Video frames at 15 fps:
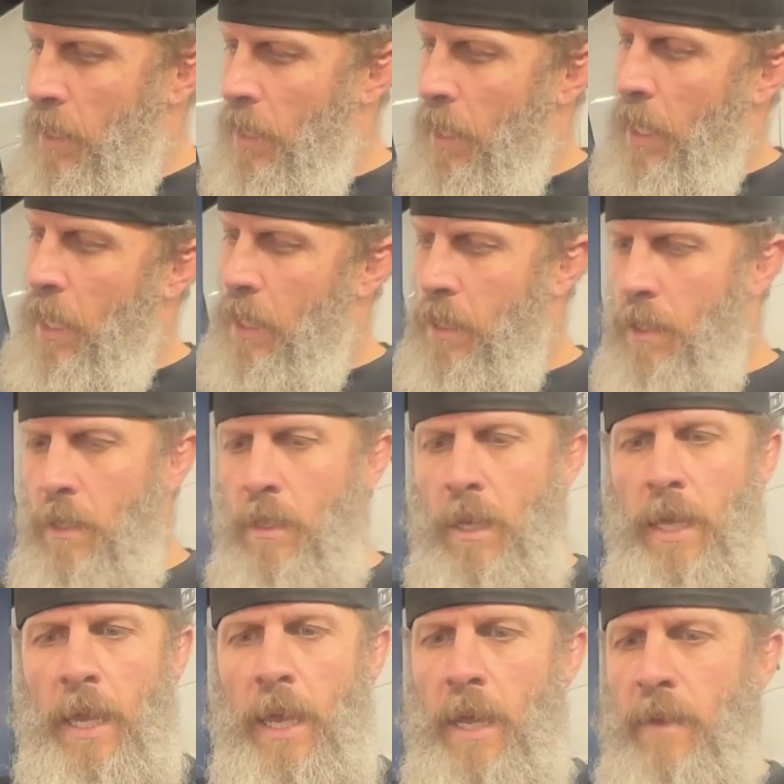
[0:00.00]
and
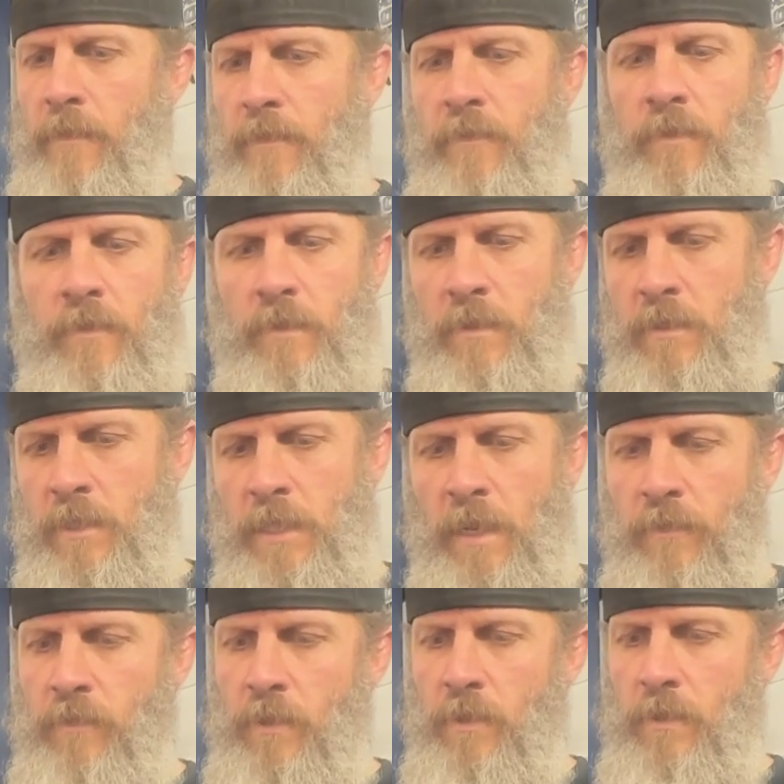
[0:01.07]
they have
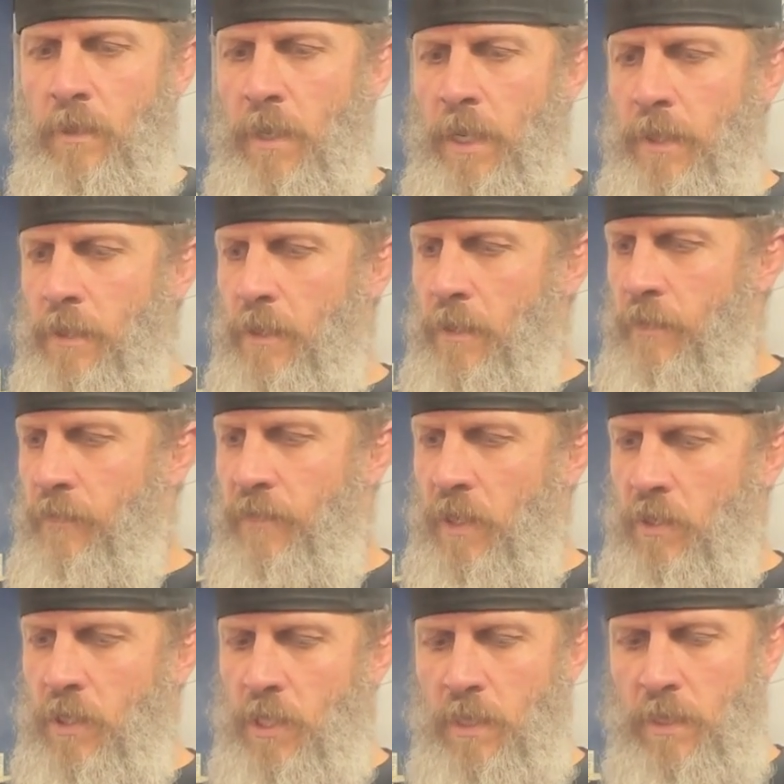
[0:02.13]
several other
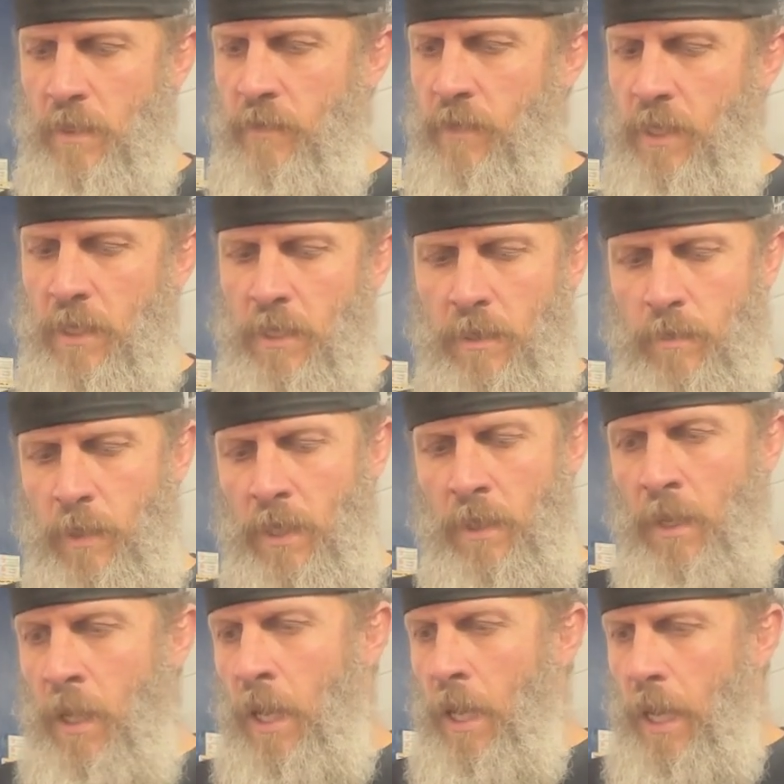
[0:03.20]
versions of these, but
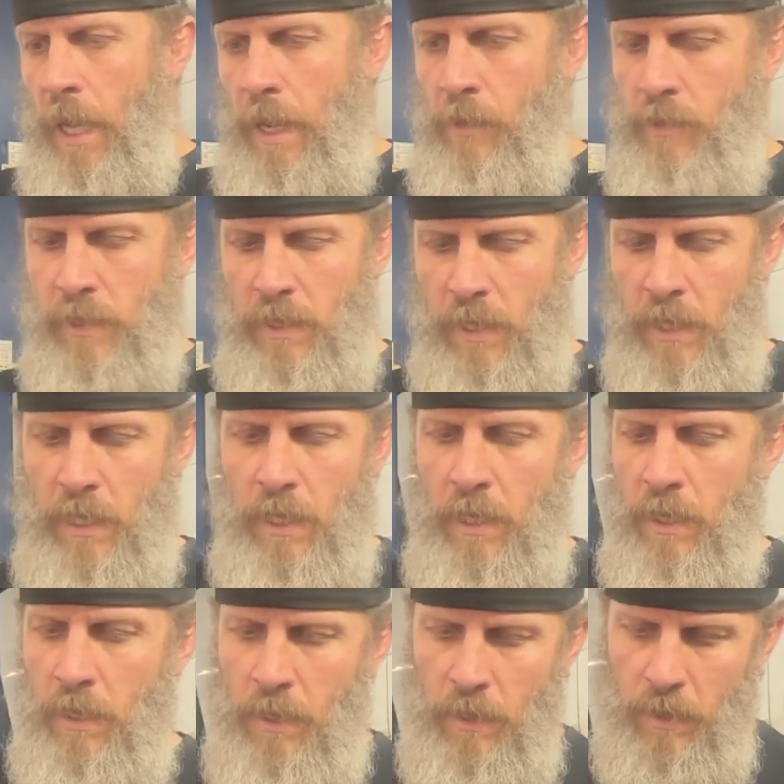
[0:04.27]
I would say
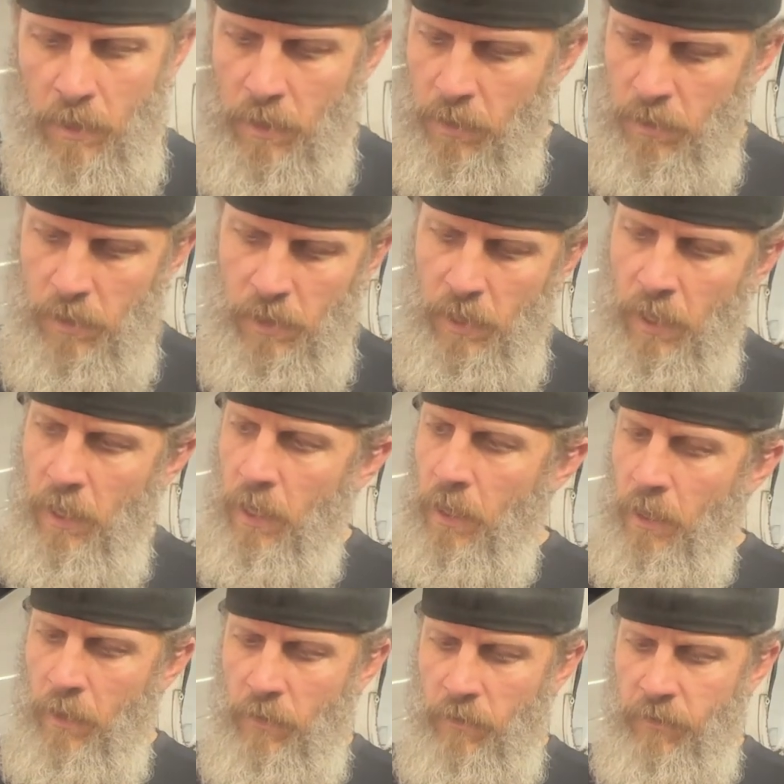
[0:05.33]
a good set
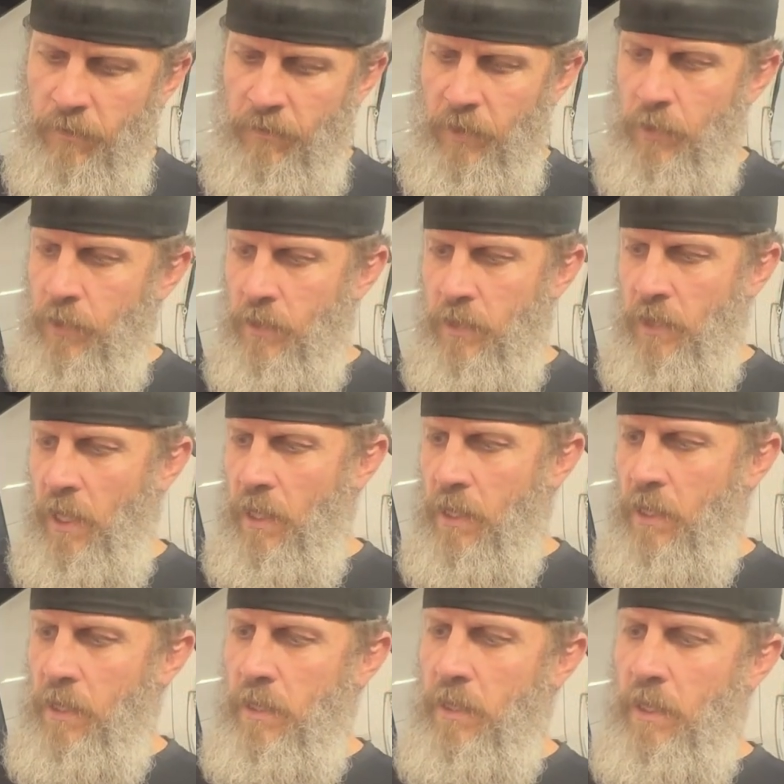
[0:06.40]
of filter
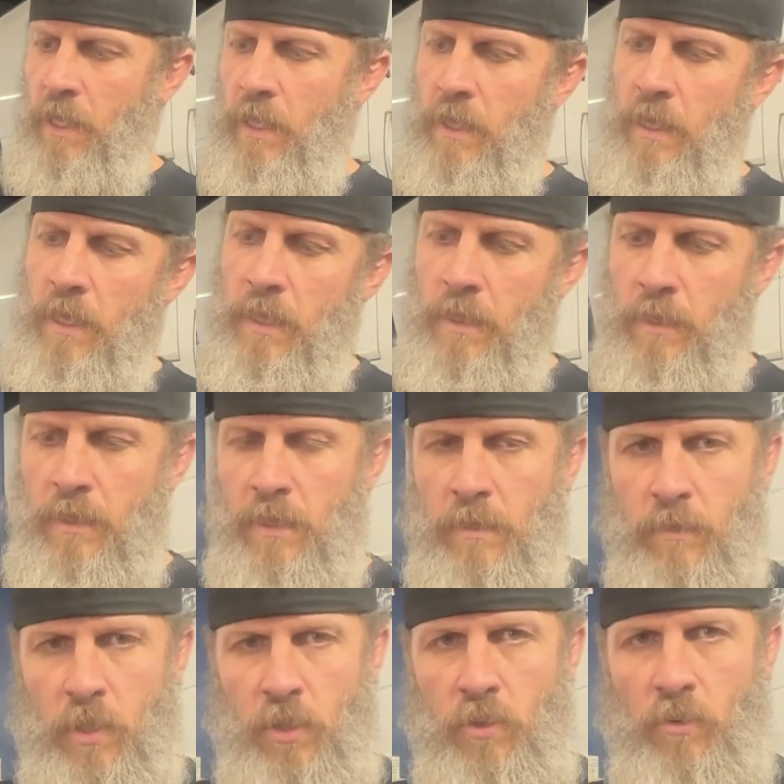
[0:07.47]
sockets and then
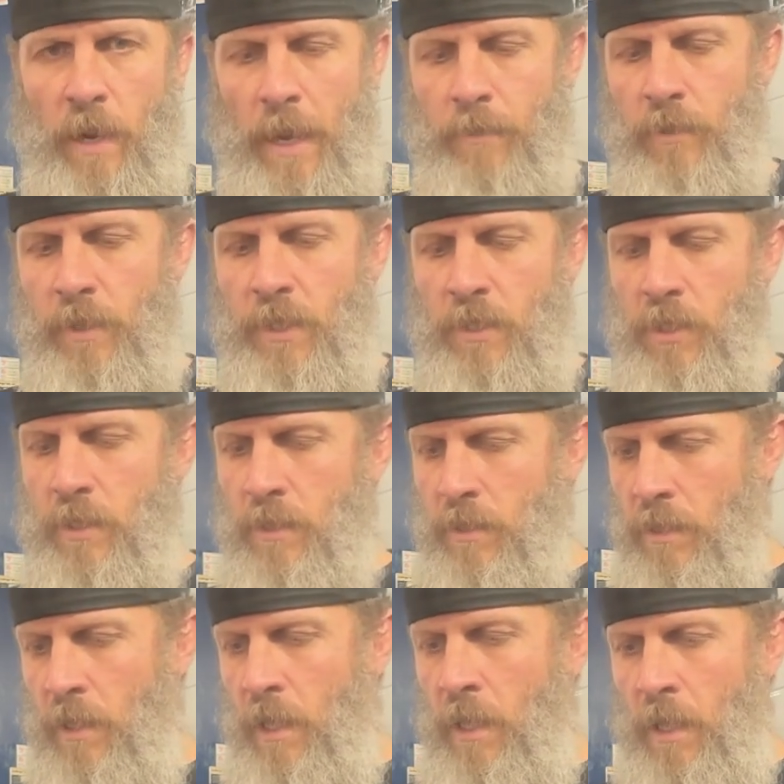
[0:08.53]
some strap wrenches,
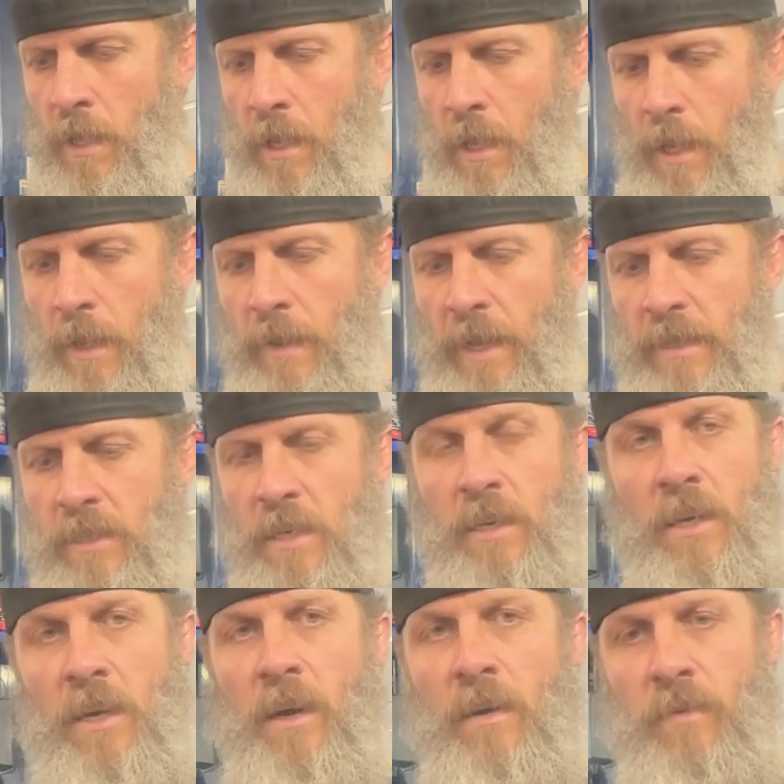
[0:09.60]
and that's going
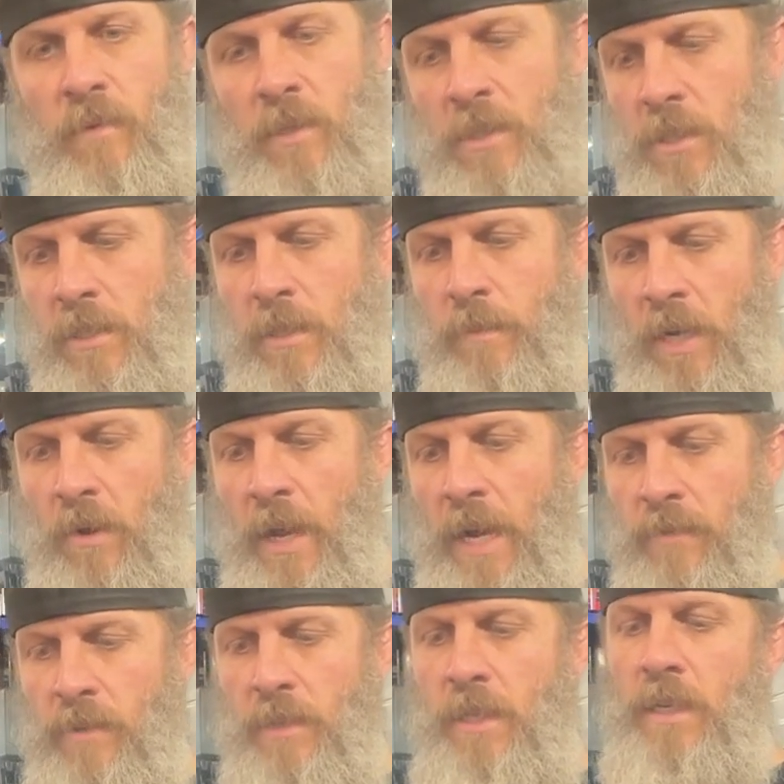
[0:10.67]
to cover just about
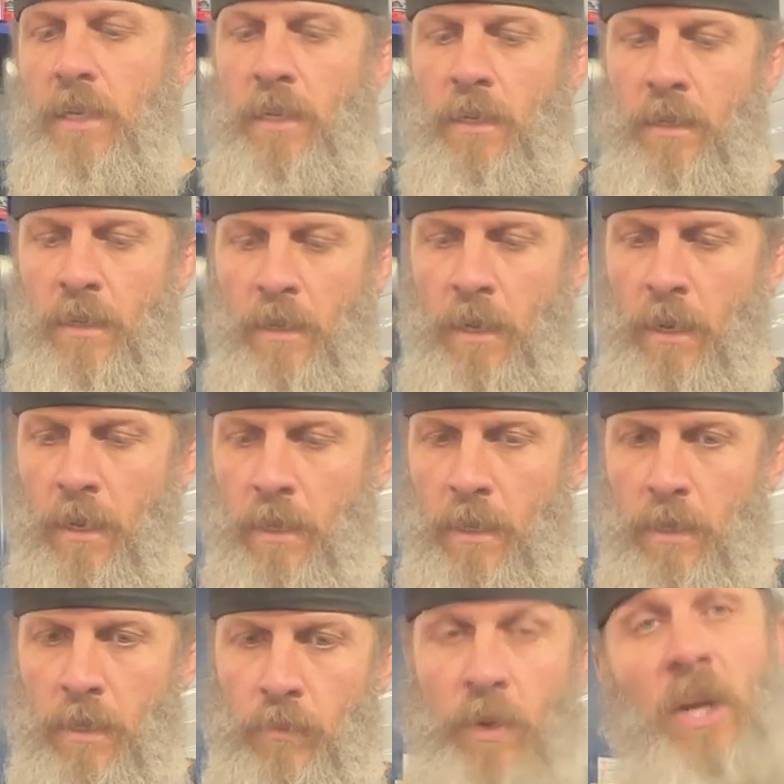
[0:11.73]
everything
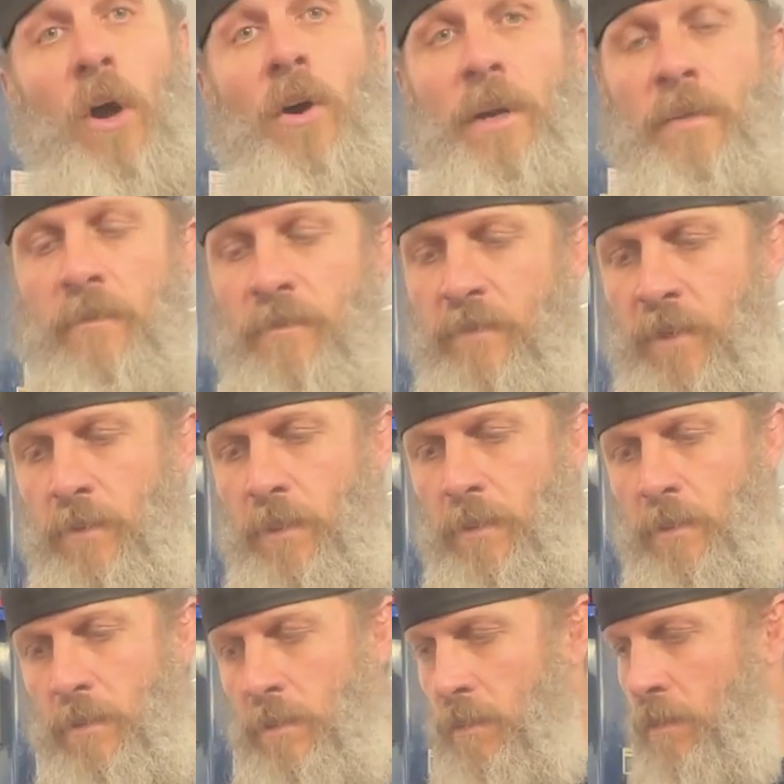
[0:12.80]
regarding
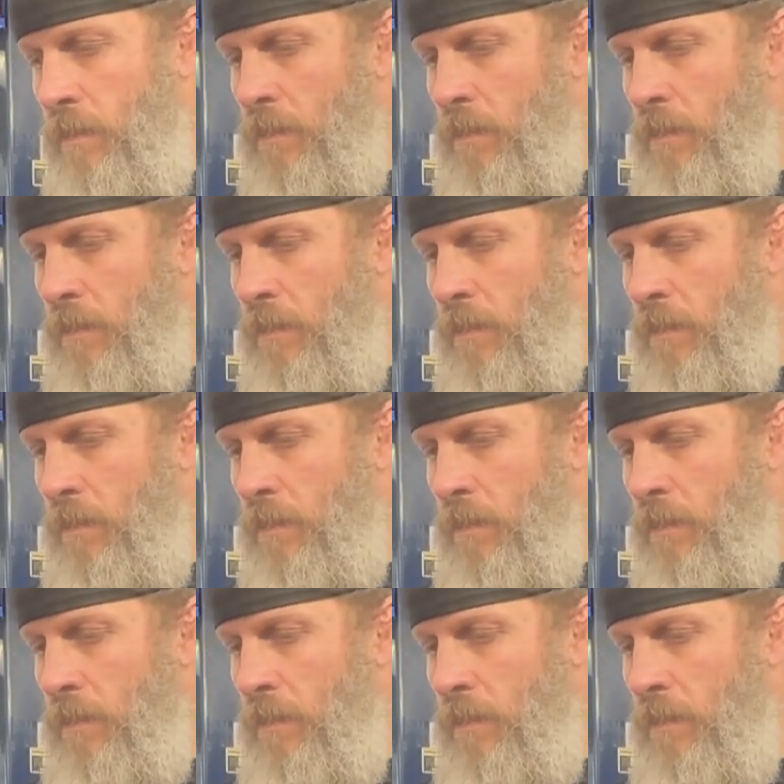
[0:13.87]
filters.